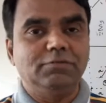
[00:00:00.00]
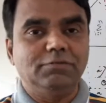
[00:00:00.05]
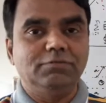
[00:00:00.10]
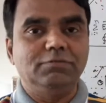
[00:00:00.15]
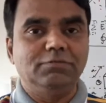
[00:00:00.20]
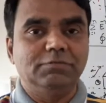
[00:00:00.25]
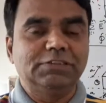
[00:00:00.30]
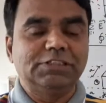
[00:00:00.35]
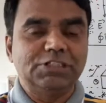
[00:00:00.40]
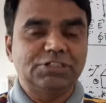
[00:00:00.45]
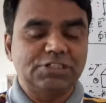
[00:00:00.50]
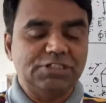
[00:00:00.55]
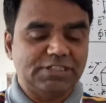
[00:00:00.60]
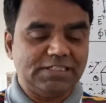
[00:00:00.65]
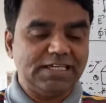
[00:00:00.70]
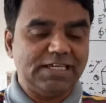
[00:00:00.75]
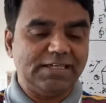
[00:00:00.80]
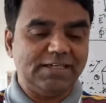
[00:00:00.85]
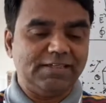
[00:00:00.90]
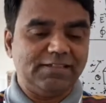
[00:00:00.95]
Which is to
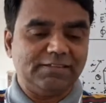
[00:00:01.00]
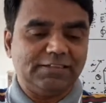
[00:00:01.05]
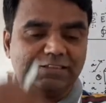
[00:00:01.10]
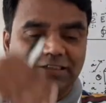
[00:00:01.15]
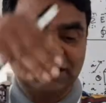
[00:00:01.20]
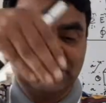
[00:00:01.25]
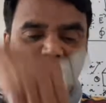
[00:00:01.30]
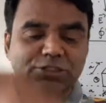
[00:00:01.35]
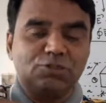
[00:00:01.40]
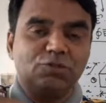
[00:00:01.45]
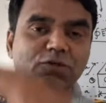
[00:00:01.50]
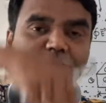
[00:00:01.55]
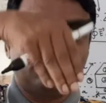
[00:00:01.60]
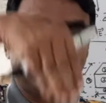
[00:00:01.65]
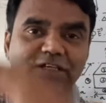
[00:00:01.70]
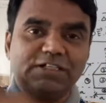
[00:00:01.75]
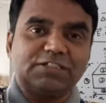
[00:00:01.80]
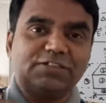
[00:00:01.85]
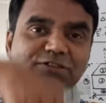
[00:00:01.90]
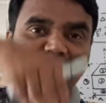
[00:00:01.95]
say that there is no
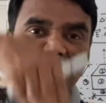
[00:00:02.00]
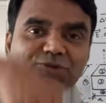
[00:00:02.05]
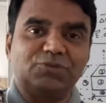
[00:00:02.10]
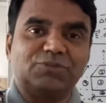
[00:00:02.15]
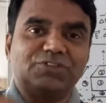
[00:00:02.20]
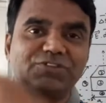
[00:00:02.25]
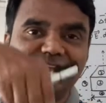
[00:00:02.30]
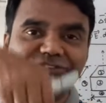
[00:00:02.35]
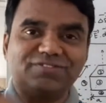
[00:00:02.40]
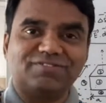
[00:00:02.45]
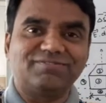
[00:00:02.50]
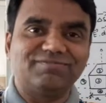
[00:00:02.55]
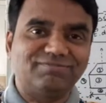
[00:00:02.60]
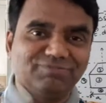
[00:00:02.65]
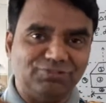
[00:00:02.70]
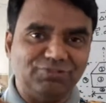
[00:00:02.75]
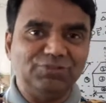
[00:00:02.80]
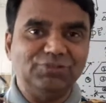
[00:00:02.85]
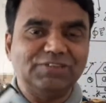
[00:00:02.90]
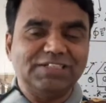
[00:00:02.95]
flux through this.
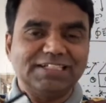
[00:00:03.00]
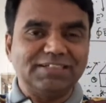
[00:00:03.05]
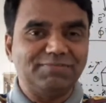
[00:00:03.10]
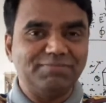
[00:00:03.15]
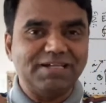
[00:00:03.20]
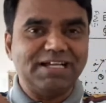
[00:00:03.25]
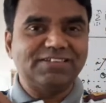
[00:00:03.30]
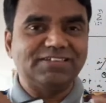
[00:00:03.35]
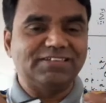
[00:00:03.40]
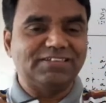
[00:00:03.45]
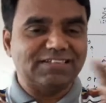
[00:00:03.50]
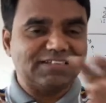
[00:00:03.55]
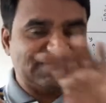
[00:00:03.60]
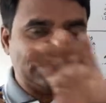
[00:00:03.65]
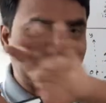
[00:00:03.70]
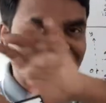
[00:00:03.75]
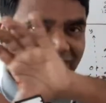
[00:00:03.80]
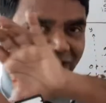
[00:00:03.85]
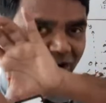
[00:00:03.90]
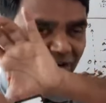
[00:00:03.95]
You can imagine this,
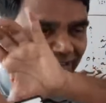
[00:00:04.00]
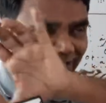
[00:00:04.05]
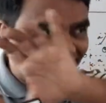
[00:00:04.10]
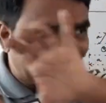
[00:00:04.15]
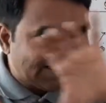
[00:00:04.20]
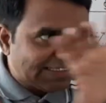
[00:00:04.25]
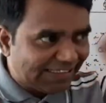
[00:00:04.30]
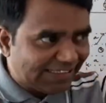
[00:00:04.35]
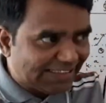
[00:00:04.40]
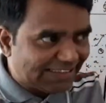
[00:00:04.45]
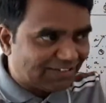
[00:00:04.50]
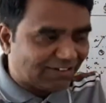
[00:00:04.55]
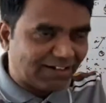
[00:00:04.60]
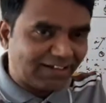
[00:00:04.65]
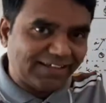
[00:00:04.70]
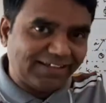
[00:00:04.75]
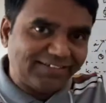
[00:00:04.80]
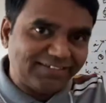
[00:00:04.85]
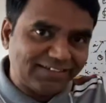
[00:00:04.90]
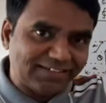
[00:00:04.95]
like all the E's are
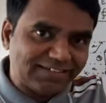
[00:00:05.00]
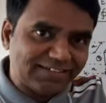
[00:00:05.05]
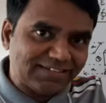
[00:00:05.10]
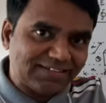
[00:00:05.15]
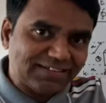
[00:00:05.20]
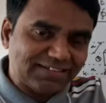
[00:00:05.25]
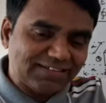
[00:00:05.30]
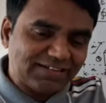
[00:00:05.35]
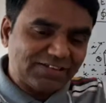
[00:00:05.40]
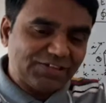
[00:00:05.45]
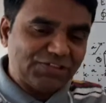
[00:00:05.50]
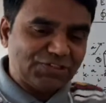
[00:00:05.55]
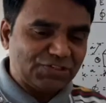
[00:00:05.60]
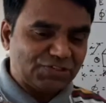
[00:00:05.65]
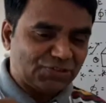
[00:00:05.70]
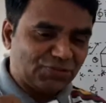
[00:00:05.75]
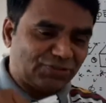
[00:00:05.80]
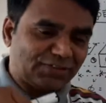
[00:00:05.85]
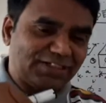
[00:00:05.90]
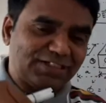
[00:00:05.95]
like this.
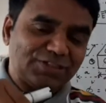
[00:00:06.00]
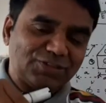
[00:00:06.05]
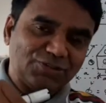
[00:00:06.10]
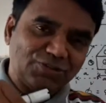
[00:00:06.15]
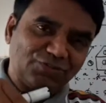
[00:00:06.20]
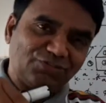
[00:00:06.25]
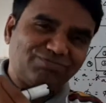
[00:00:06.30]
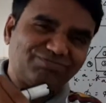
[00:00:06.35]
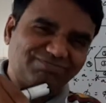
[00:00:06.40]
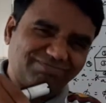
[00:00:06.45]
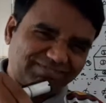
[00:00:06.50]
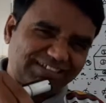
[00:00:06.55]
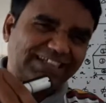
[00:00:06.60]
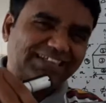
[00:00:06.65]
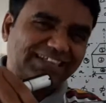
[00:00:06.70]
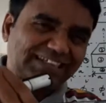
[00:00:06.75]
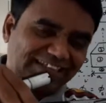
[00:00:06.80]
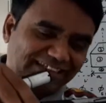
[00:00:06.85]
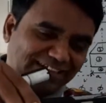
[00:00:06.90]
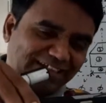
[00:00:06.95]
So there is
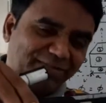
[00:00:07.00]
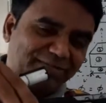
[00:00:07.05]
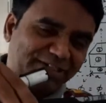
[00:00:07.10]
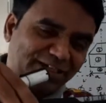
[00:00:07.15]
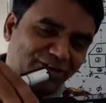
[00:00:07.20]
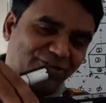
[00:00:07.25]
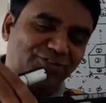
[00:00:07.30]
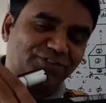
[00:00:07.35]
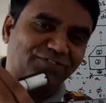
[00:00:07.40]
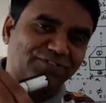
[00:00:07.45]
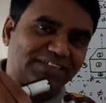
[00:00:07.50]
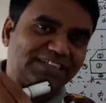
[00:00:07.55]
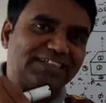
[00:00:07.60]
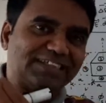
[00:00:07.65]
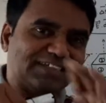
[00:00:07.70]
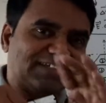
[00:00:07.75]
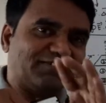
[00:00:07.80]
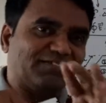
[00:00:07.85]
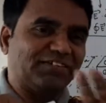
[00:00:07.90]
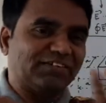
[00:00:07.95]
nothing coming out of these
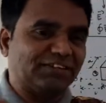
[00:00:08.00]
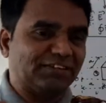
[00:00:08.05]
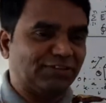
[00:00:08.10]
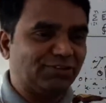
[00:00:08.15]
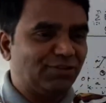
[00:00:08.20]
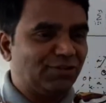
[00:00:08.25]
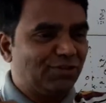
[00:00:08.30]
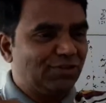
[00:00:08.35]
surfaces.